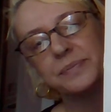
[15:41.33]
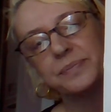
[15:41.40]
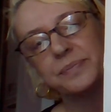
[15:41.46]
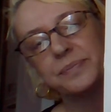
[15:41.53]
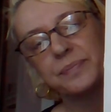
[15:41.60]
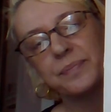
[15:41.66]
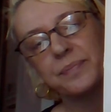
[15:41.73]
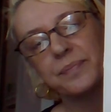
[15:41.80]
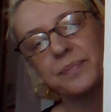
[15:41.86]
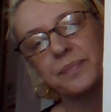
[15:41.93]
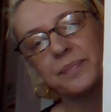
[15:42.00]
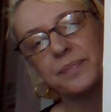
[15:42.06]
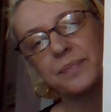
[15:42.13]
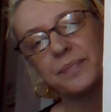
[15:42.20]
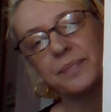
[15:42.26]

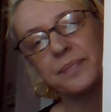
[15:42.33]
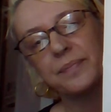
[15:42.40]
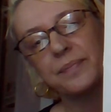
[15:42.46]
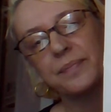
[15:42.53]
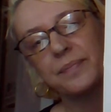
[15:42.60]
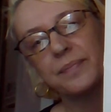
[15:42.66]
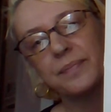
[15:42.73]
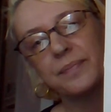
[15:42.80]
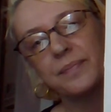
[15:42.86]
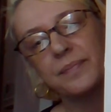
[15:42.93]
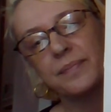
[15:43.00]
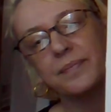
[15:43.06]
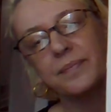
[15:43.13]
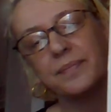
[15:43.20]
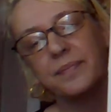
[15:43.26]

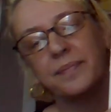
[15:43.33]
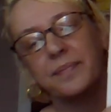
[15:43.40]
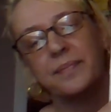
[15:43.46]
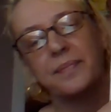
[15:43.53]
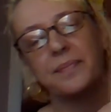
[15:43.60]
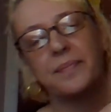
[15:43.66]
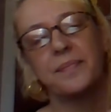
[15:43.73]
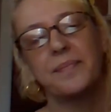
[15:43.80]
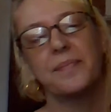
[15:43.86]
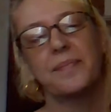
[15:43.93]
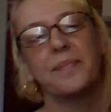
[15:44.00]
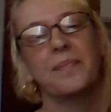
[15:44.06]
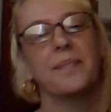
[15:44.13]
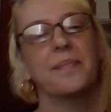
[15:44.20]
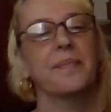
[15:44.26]

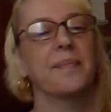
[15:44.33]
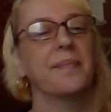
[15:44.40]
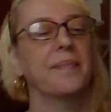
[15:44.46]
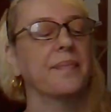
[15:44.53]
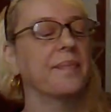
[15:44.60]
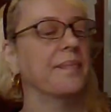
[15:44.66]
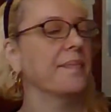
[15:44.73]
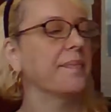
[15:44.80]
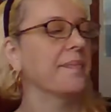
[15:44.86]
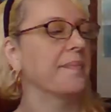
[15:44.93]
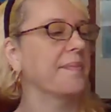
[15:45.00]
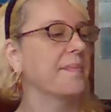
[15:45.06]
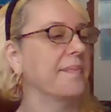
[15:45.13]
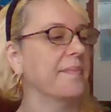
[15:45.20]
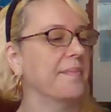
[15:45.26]

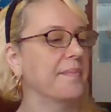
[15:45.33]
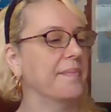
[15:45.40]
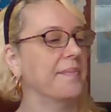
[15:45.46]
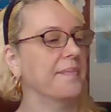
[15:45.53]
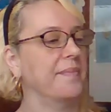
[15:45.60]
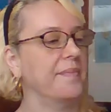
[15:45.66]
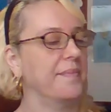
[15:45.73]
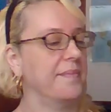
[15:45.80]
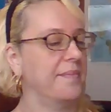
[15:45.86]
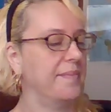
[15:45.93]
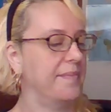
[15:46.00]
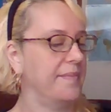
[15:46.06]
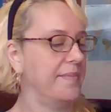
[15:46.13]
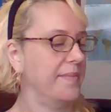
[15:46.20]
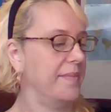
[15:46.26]

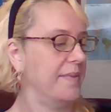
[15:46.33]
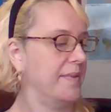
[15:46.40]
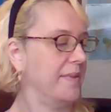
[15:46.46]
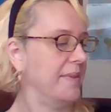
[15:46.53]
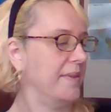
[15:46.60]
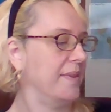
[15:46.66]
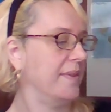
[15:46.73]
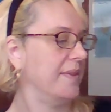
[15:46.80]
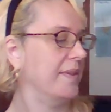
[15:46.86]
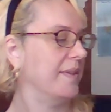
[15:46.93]
(no one is talking)